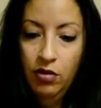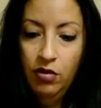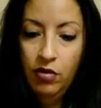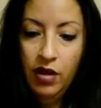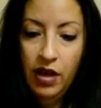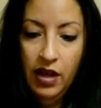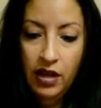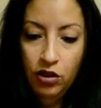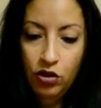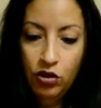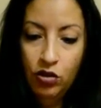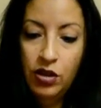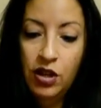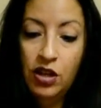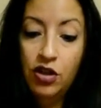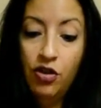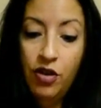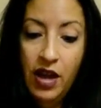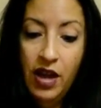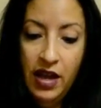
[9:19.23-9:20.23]
Okay, so
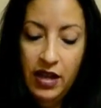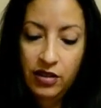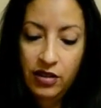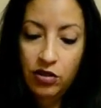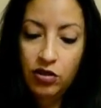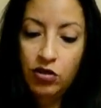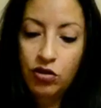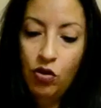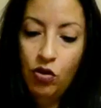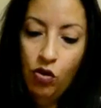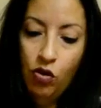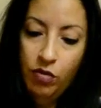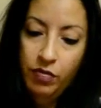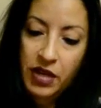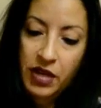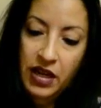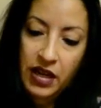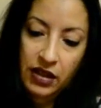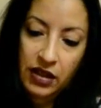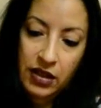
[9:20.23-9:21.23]
that your ends all
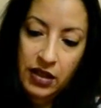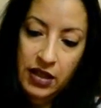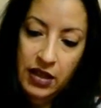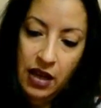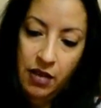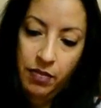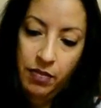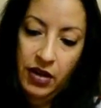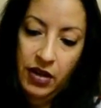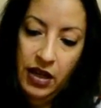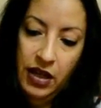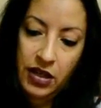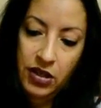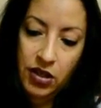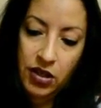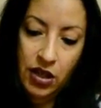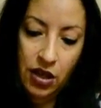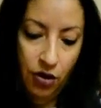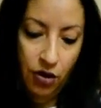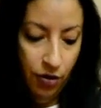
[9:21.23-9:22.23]
meet at the same place
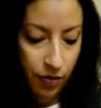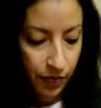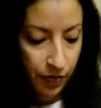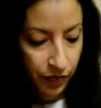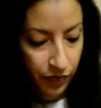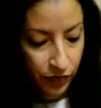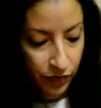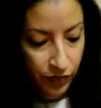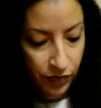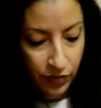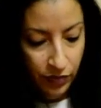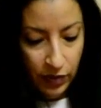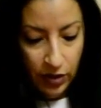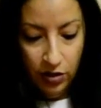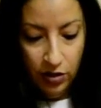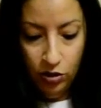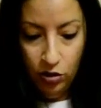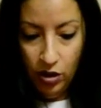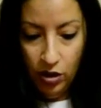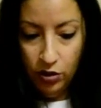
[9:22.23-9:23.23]
here.
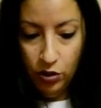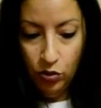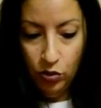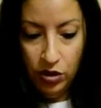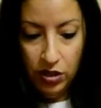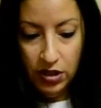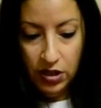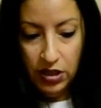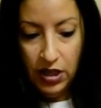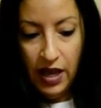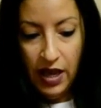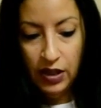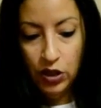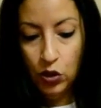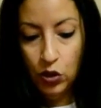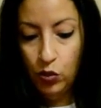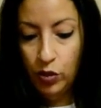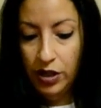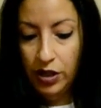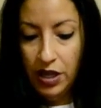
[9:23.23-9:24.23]
So I'll do this
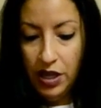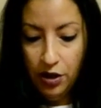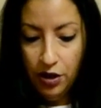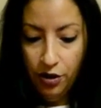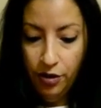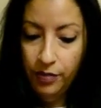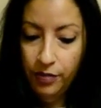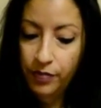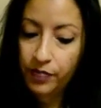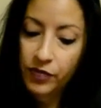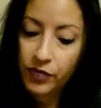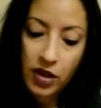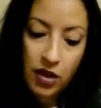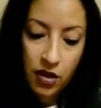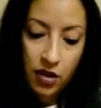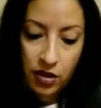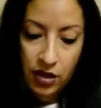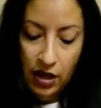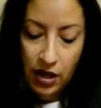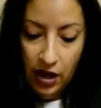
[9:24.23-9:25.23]
last one here.
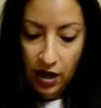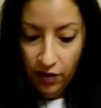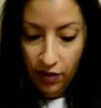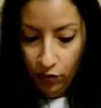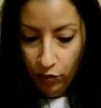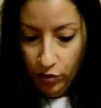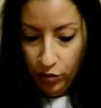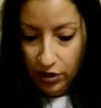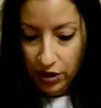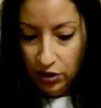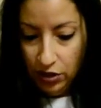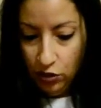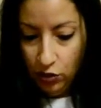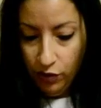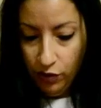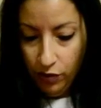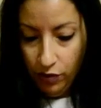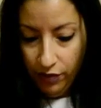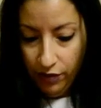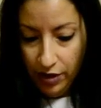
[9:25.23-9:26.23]
Then I have one that's
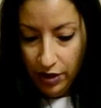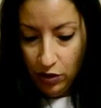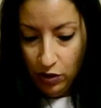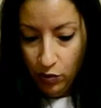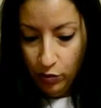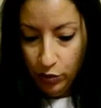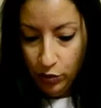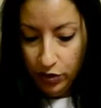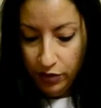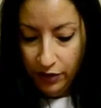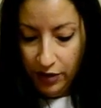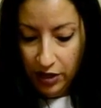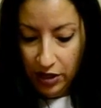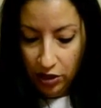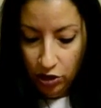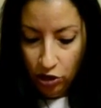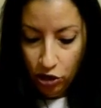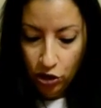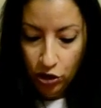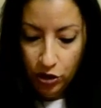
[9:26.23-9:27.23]
already almost
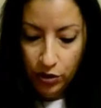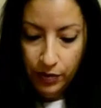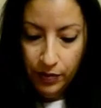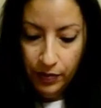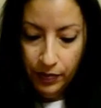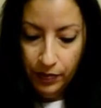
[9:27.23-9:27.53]
finished.